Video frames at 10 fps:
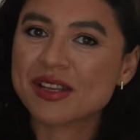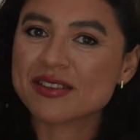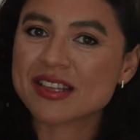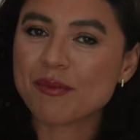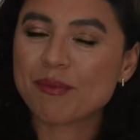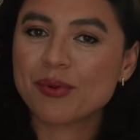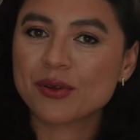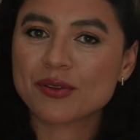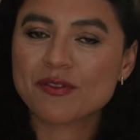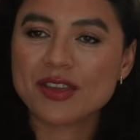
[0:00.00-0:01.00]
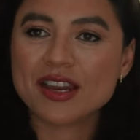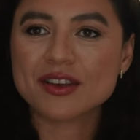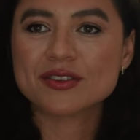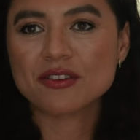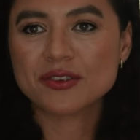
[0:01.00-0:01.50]
because I put
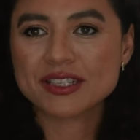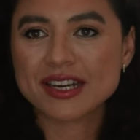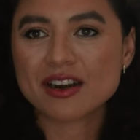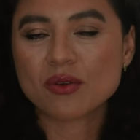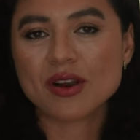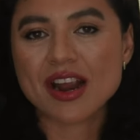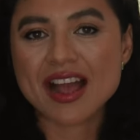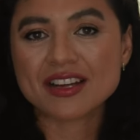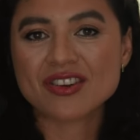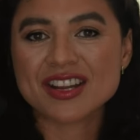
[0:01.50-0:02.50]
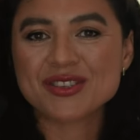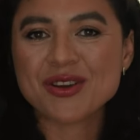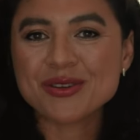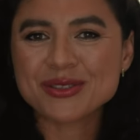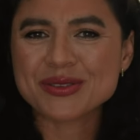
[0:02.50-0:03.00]
videos over there where I try to
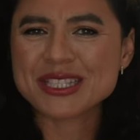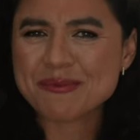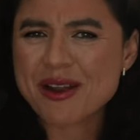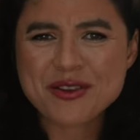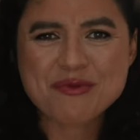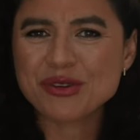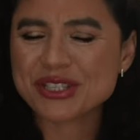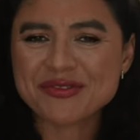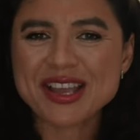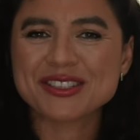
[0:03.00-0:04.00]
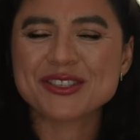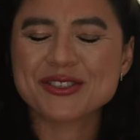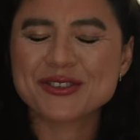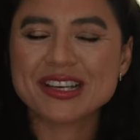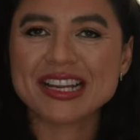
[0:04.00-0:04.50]
also inspire you, motivate you
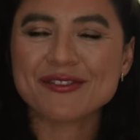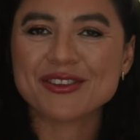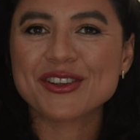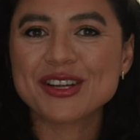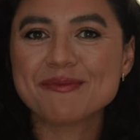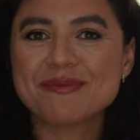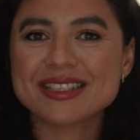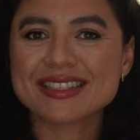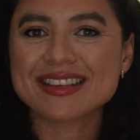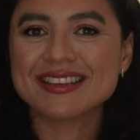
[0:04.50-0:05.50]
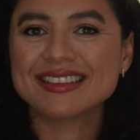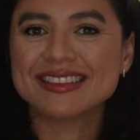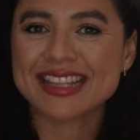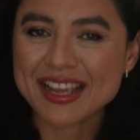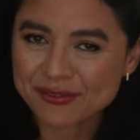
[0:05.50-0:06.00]
to live your best
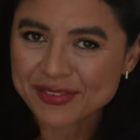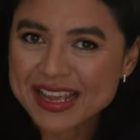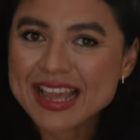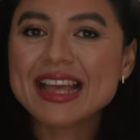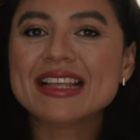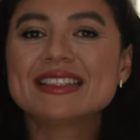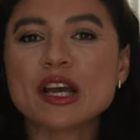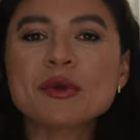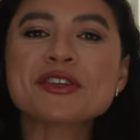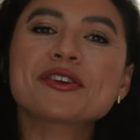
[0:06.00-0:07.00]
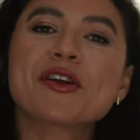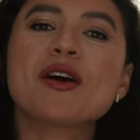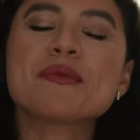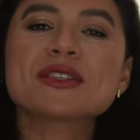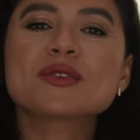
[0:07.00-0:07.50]
life. Tell me in your
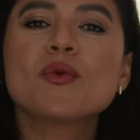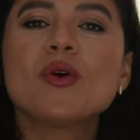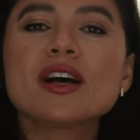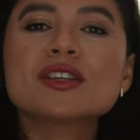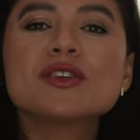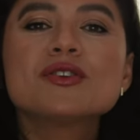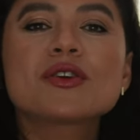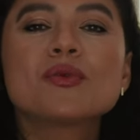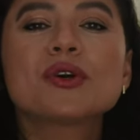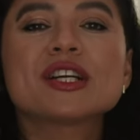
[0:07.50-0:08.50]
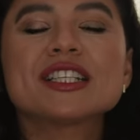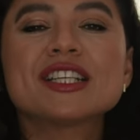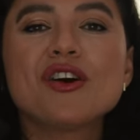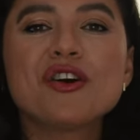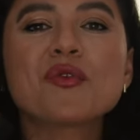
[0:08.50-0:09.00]
comments what you're
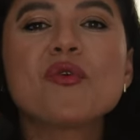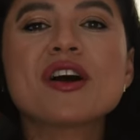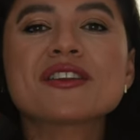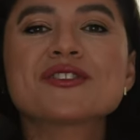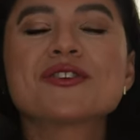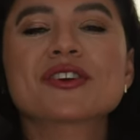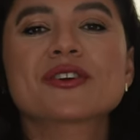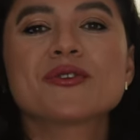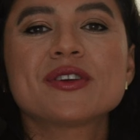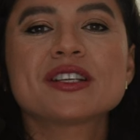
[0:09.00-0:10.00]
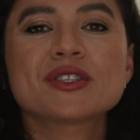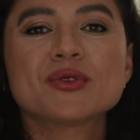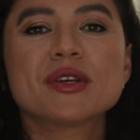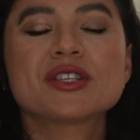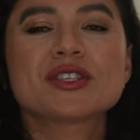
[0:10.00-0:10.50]
working on, what is your career
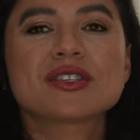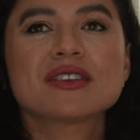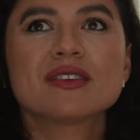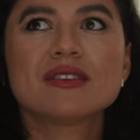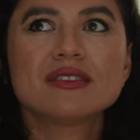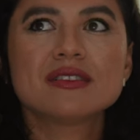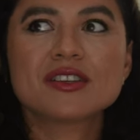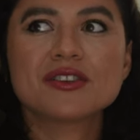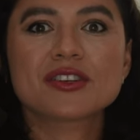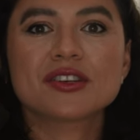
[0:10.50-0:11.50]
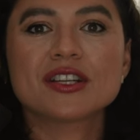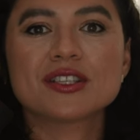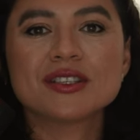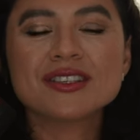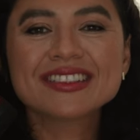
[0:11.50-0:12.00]
switch that you're gonna
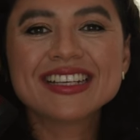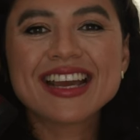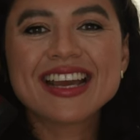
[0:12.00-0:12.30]
do.